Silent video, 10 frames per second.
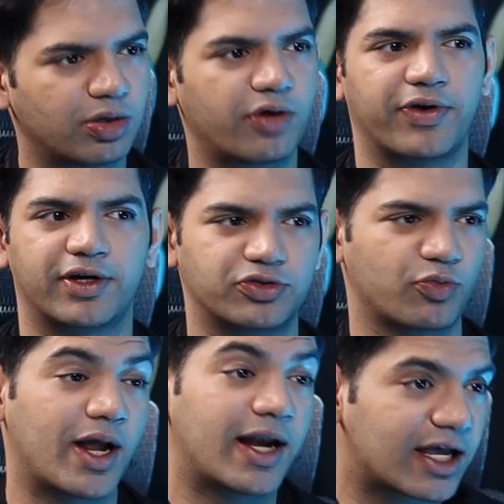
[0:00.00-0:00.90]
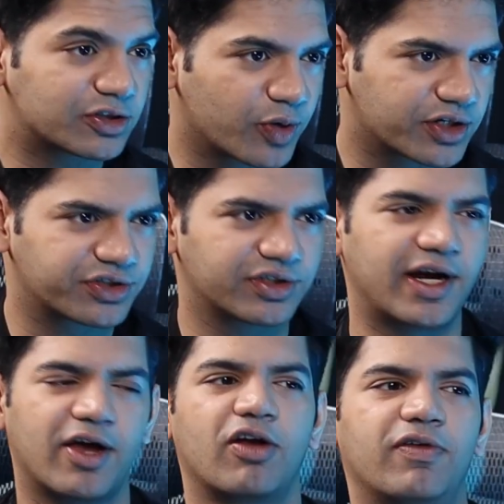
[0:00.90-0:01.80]
Perfect. So one last question
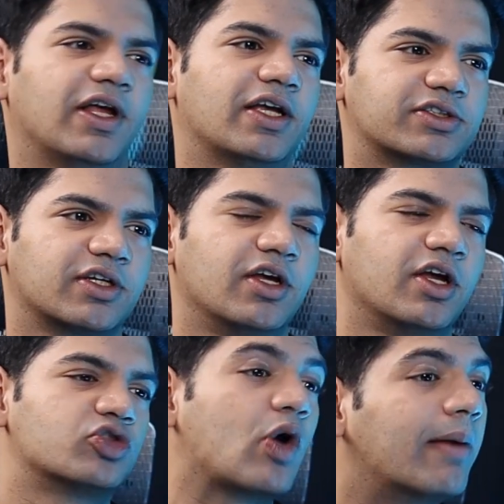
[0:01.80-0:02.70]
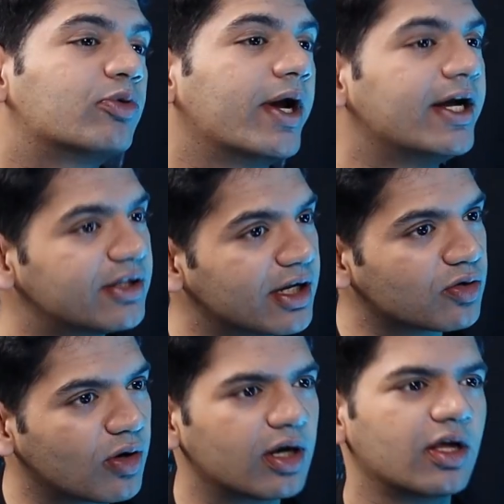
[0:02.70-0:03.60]
that I always ask. So I'm 23
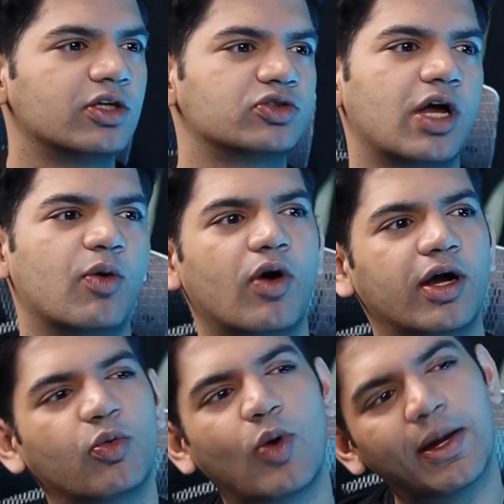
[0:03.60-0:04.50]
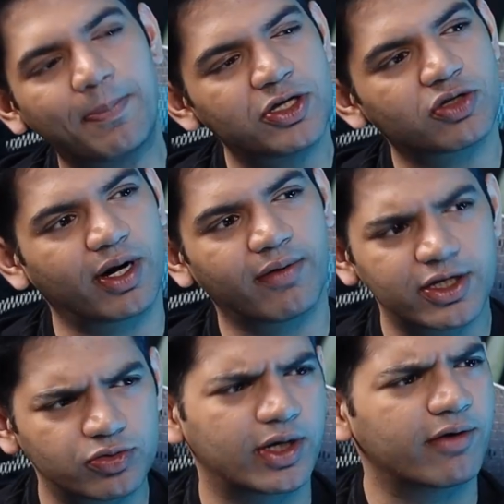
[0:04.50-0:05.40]
years old. So I want one piece of
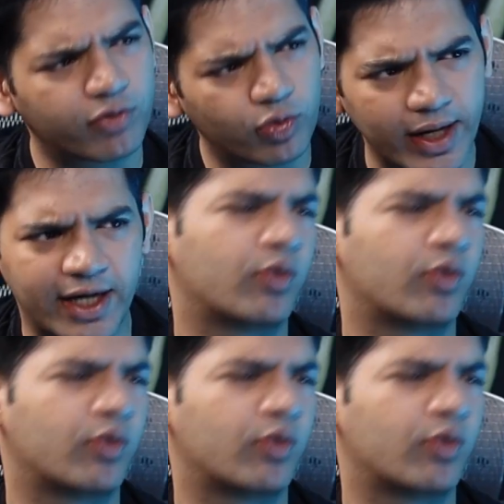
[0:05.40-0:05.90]
advice you will give to any